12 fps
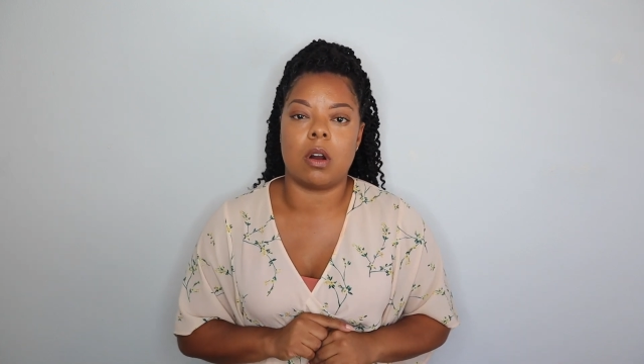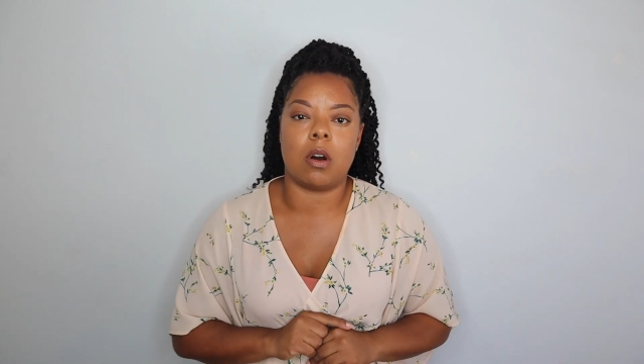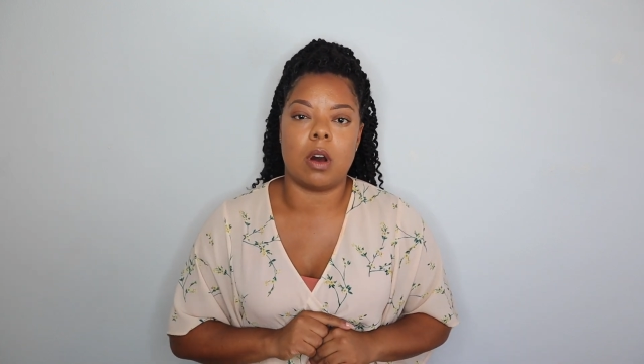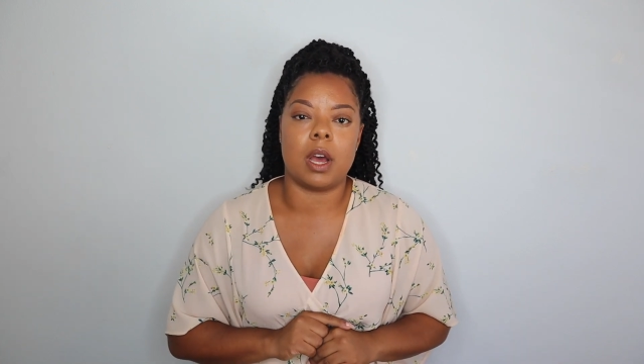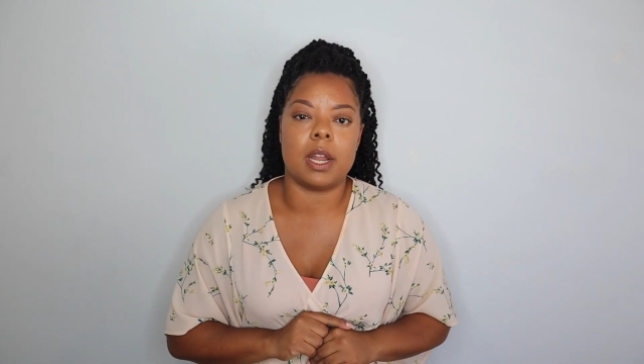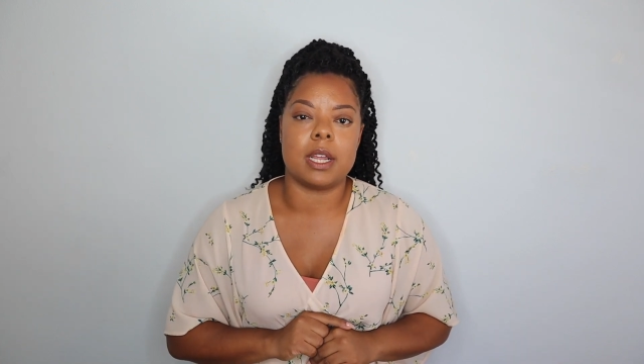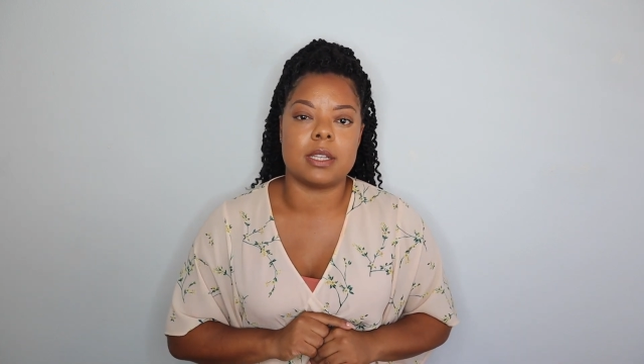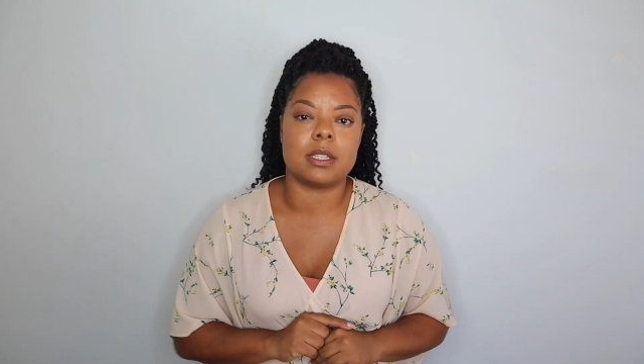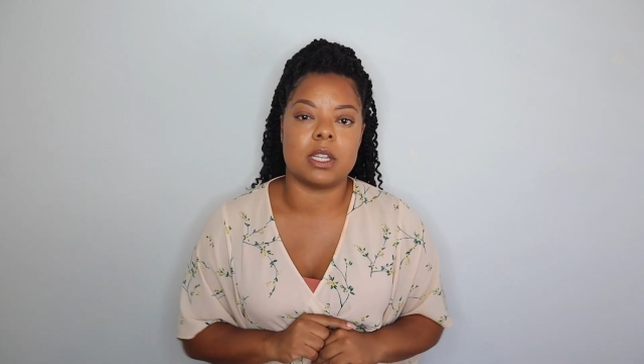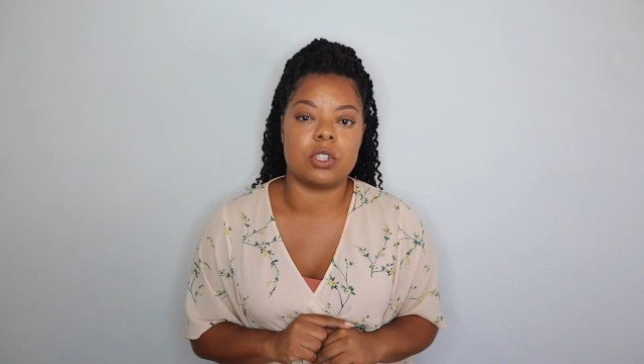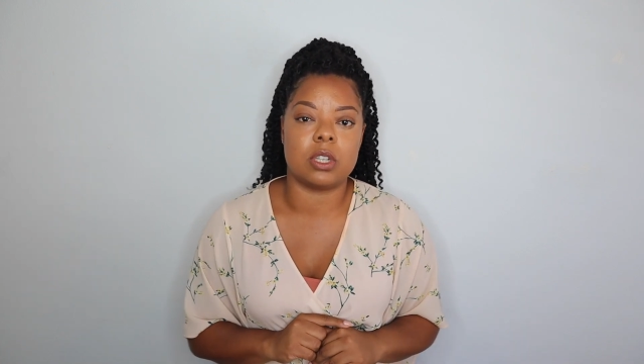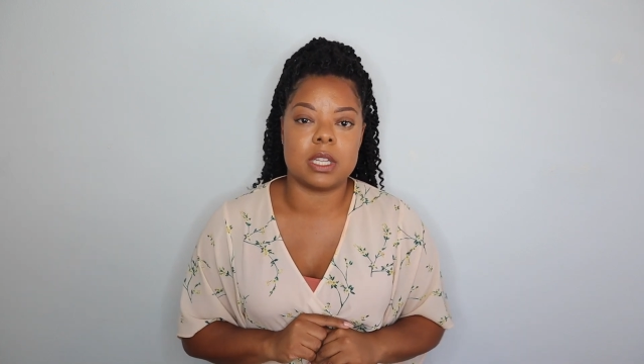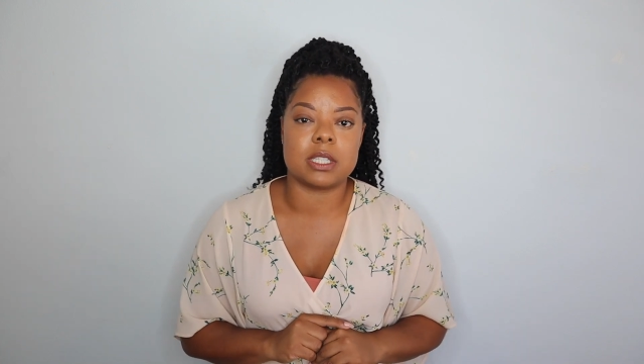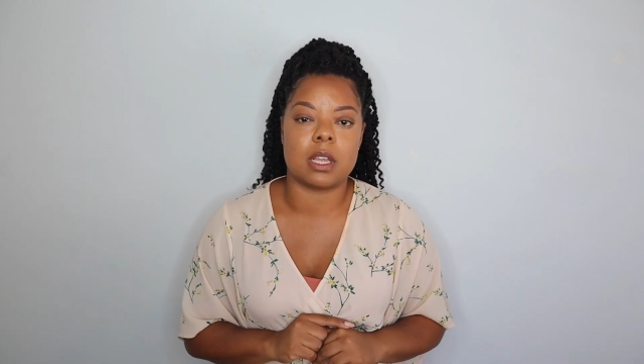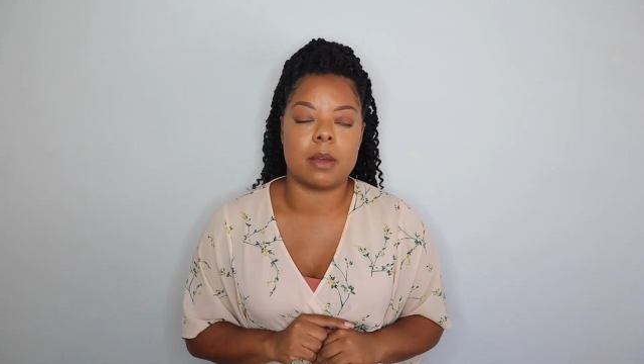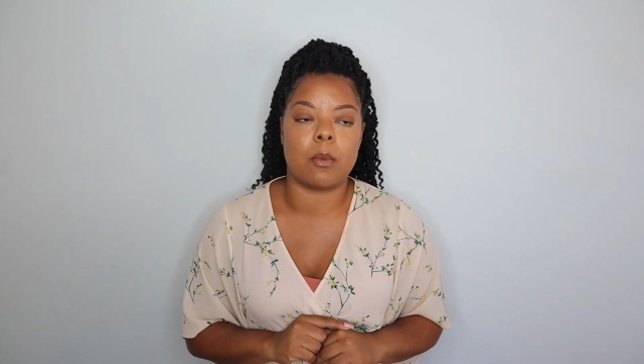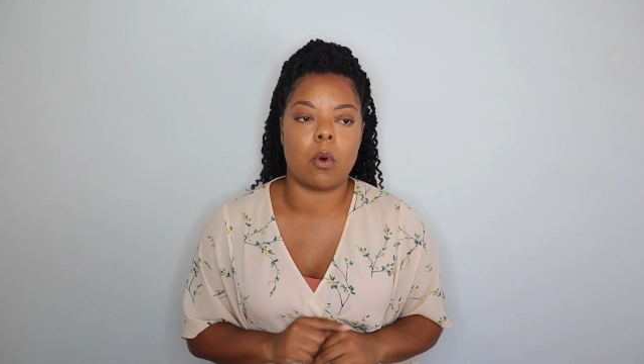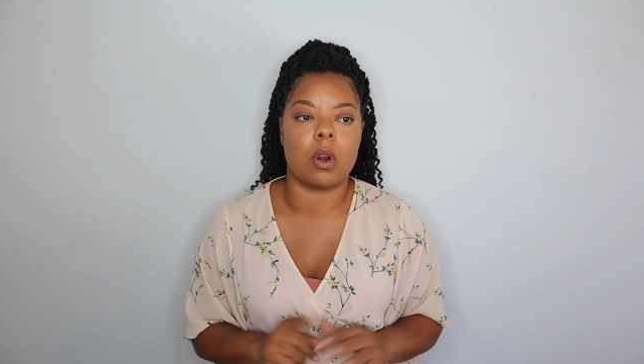on
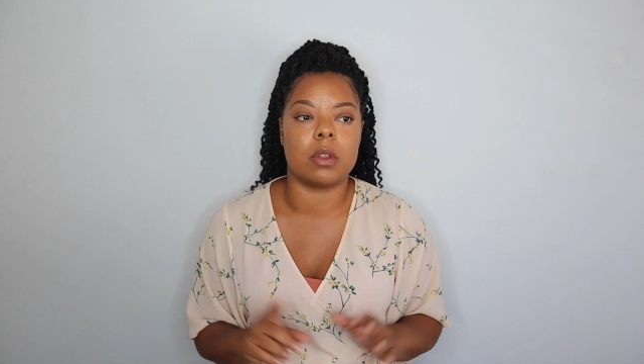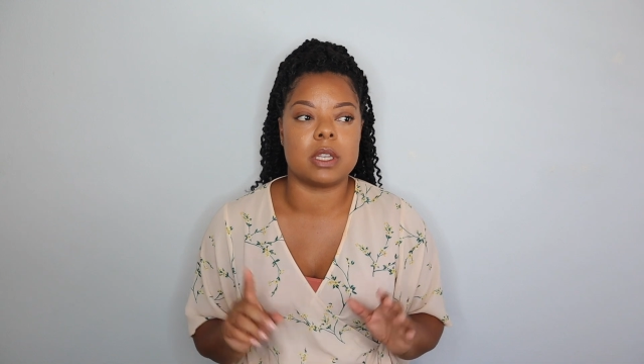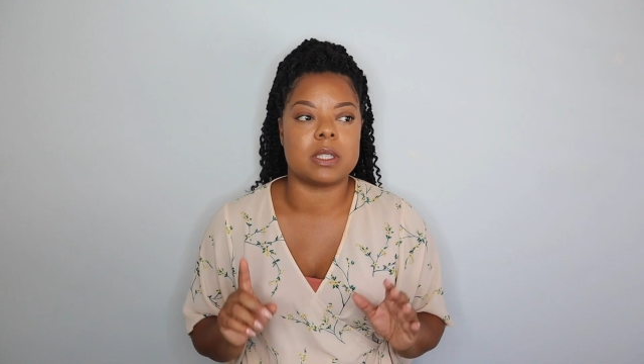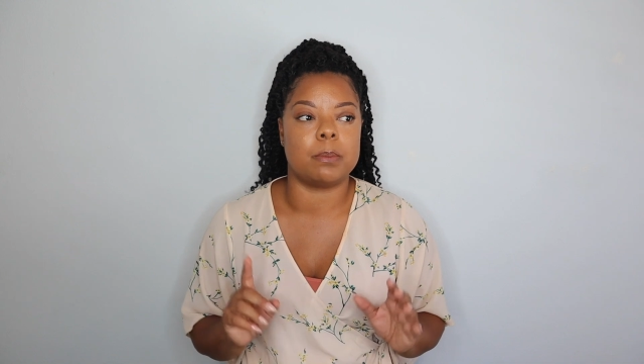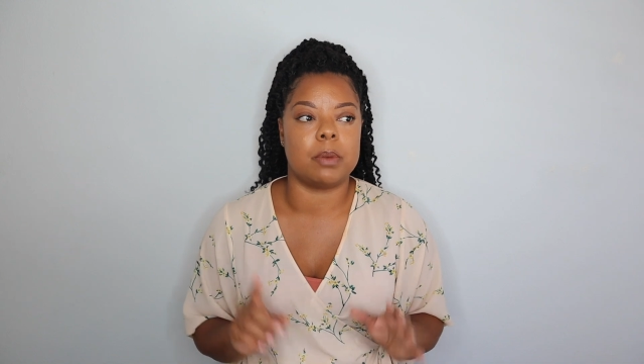essentialism or this